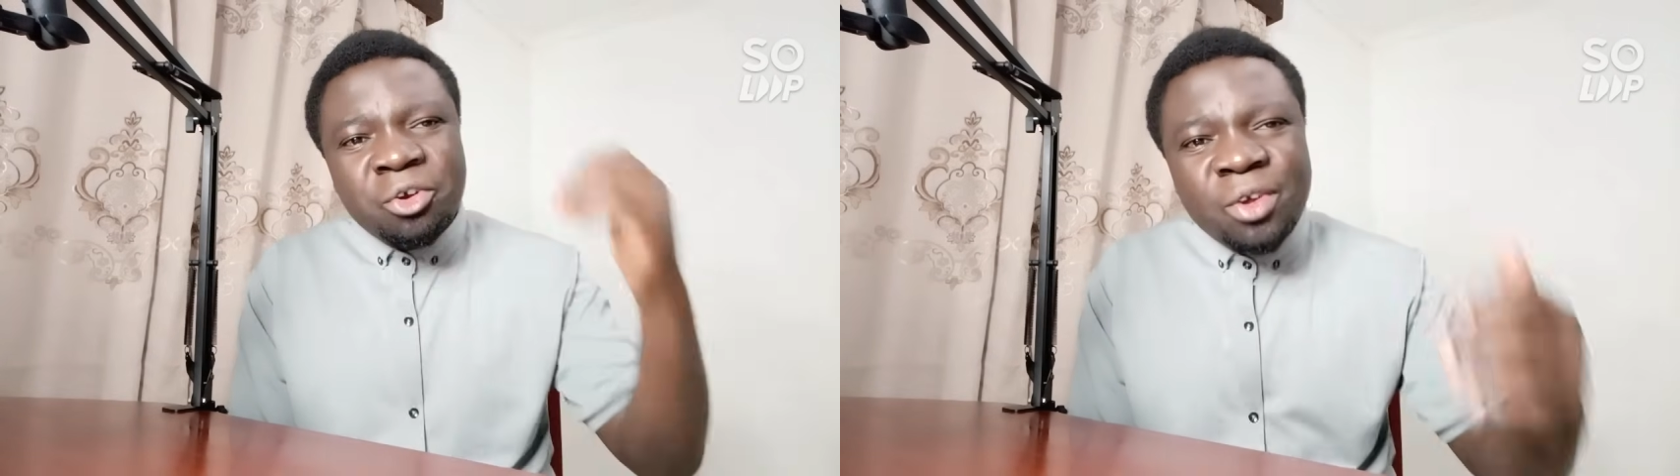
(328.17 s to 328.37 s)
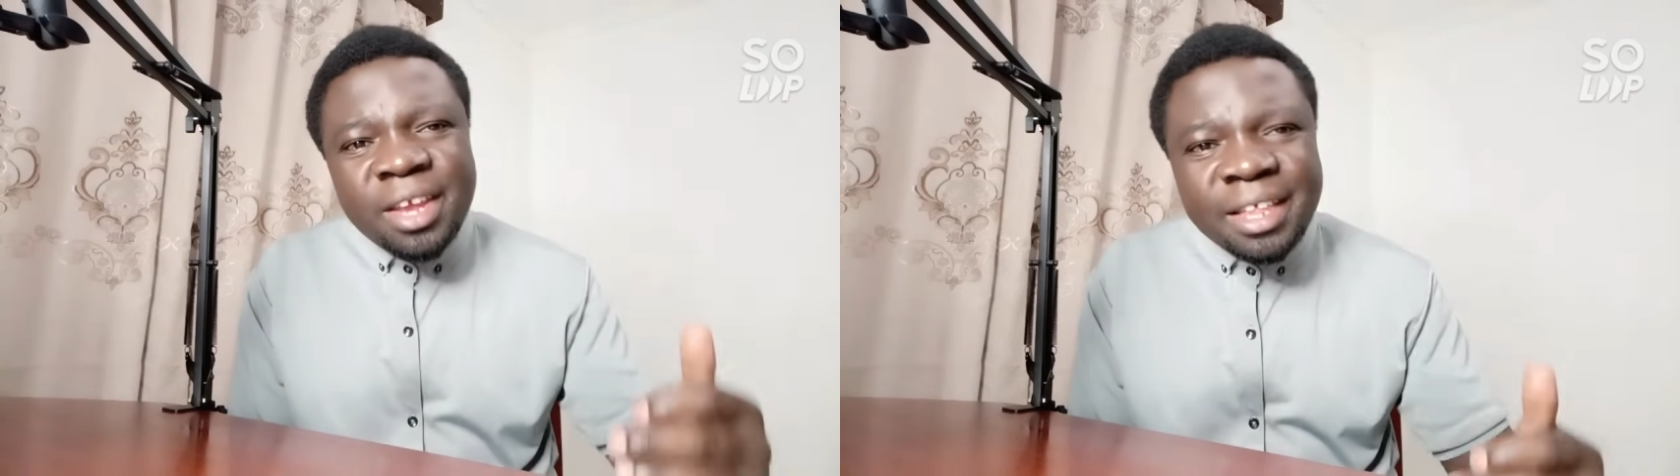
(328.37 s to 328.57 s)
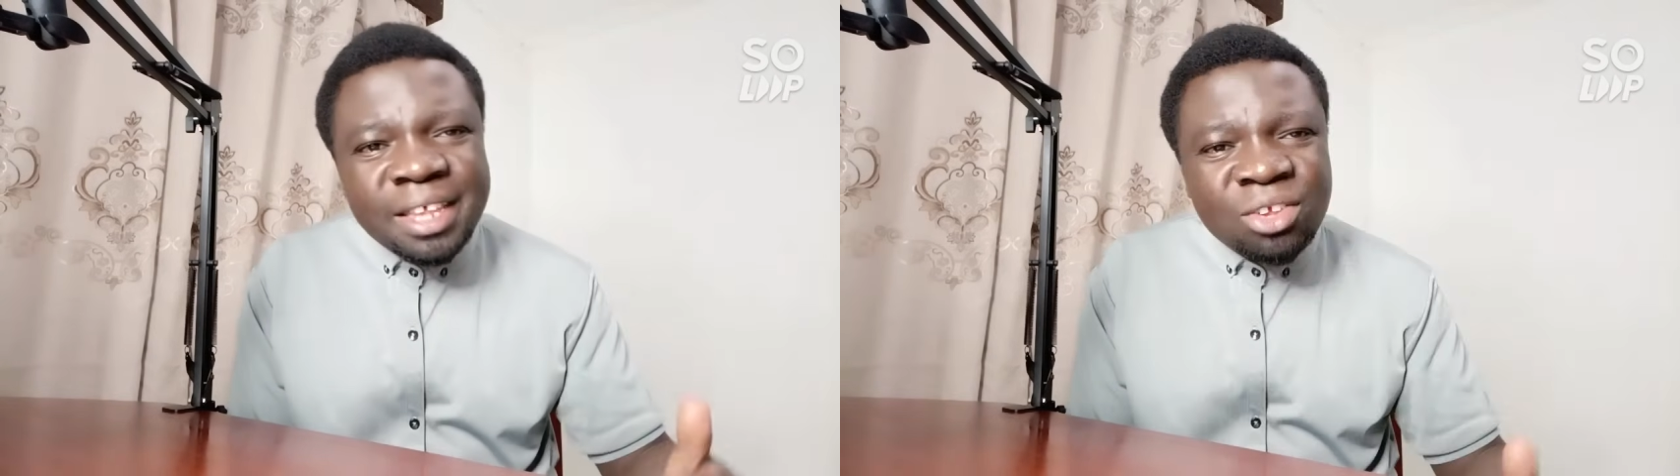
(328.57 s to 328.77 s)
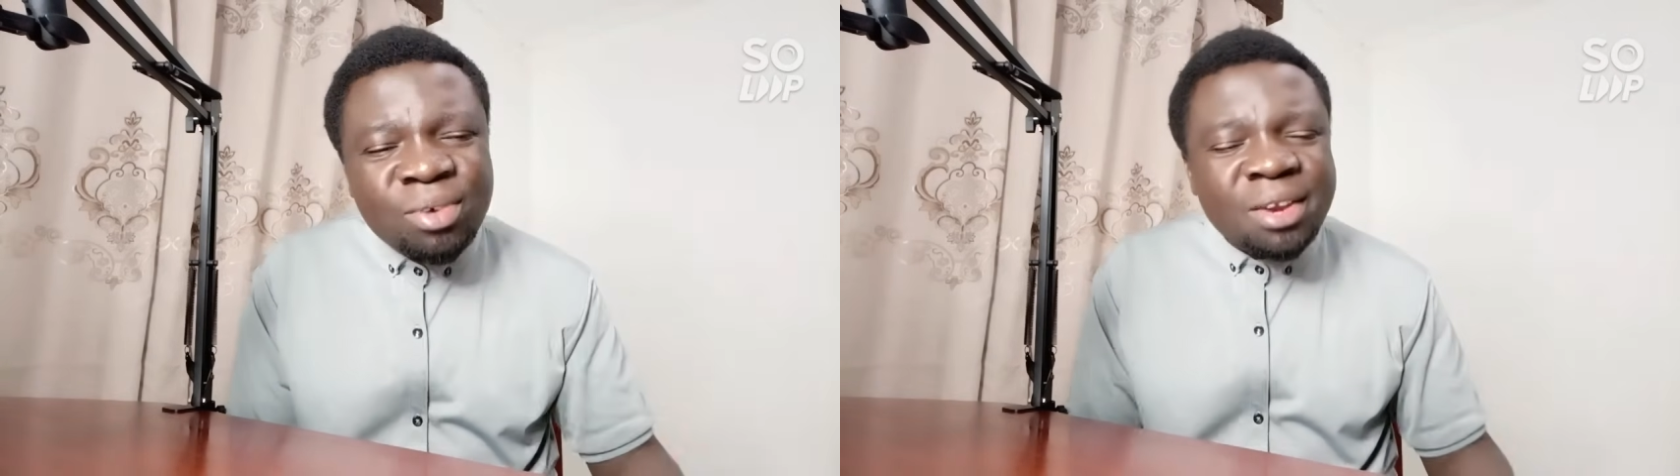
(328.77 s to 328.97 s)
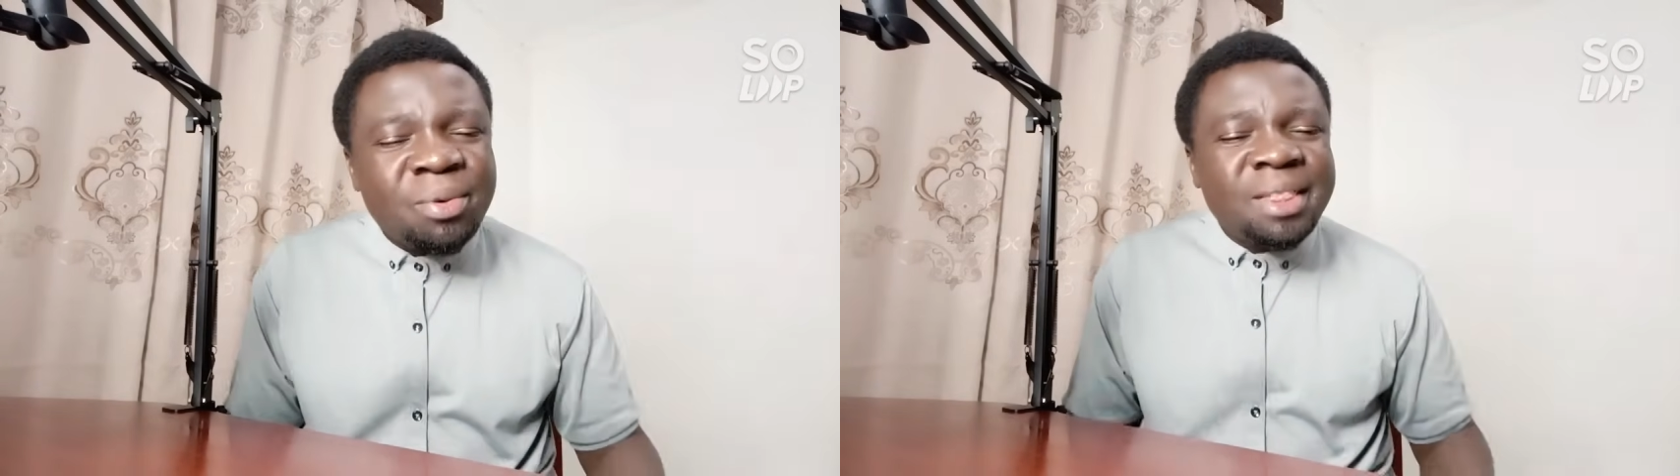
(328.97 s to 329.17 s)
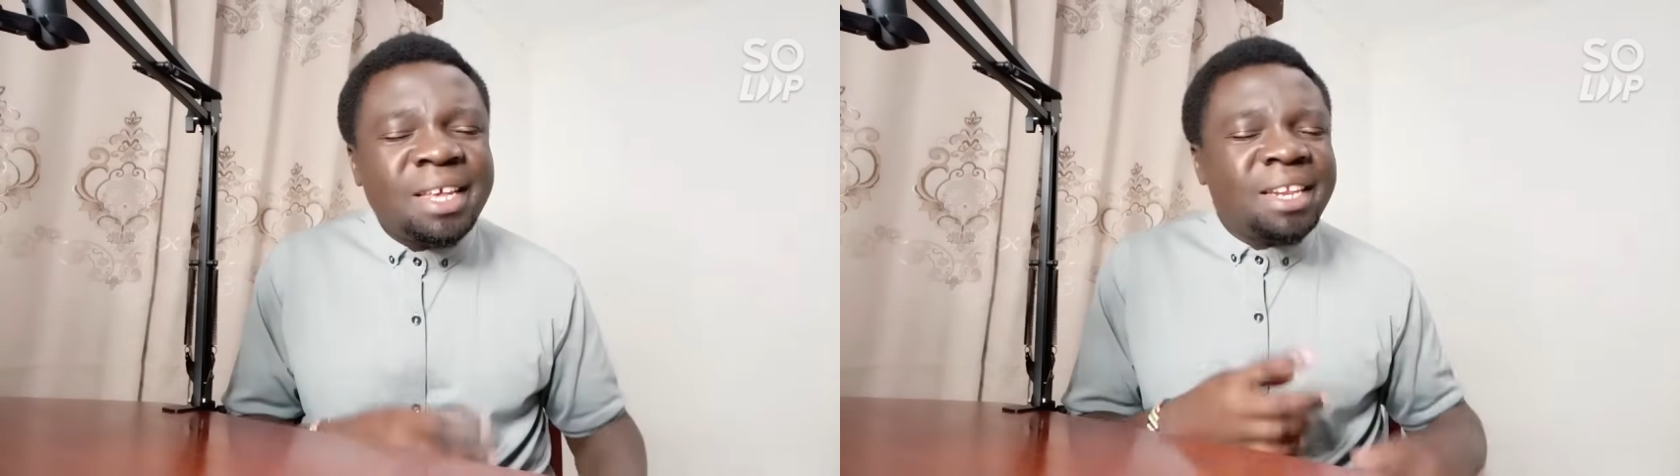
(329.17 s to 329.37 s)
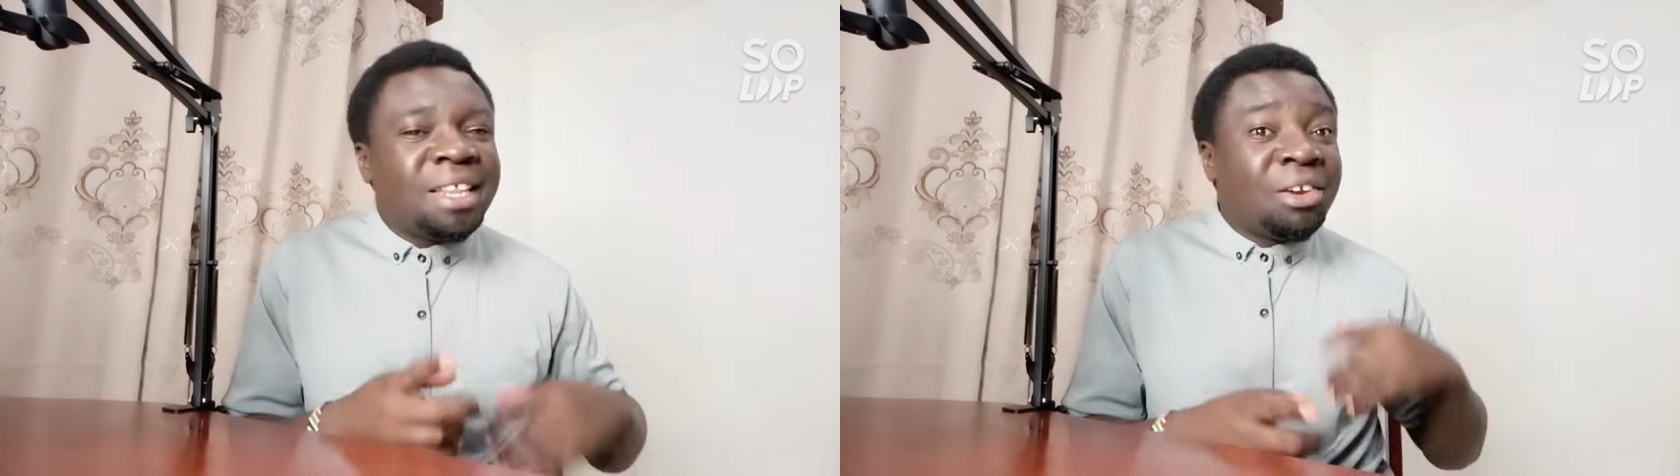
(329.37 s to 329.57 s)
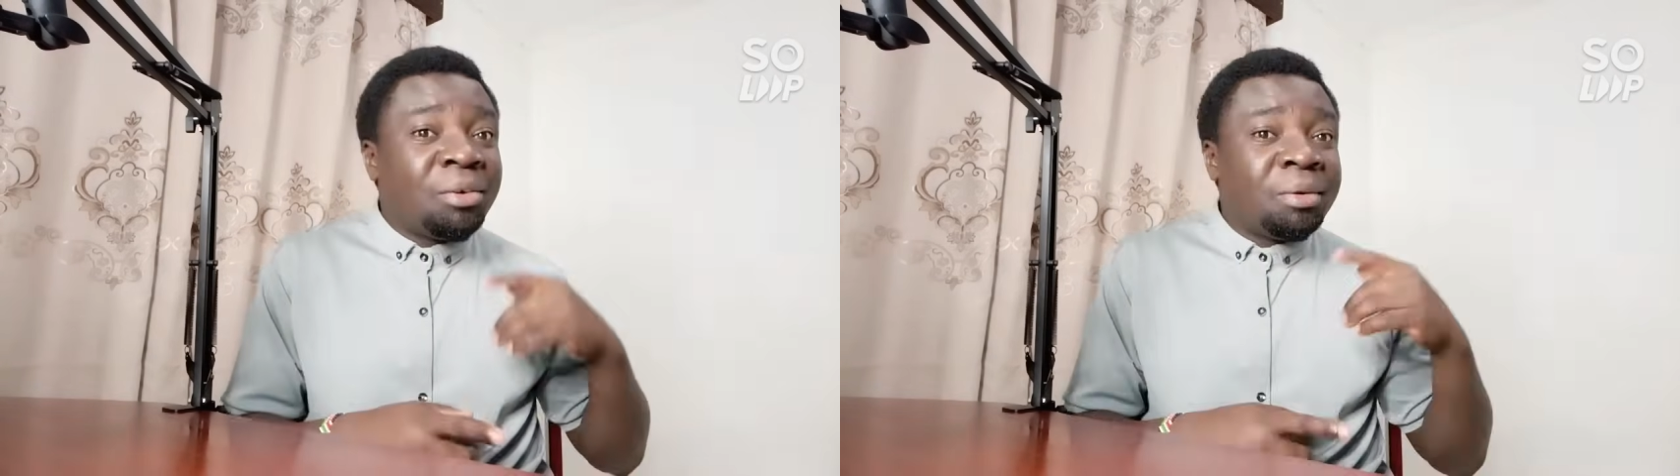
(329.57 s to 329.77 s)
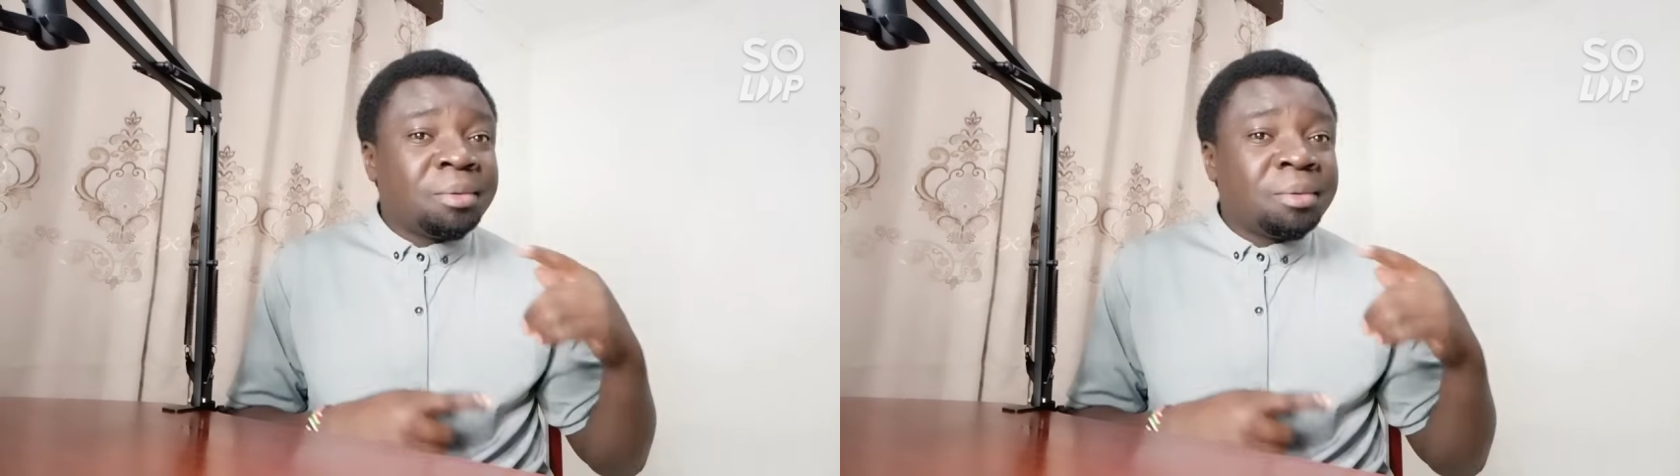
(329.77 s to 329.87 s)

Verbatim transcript: doing this one within the law?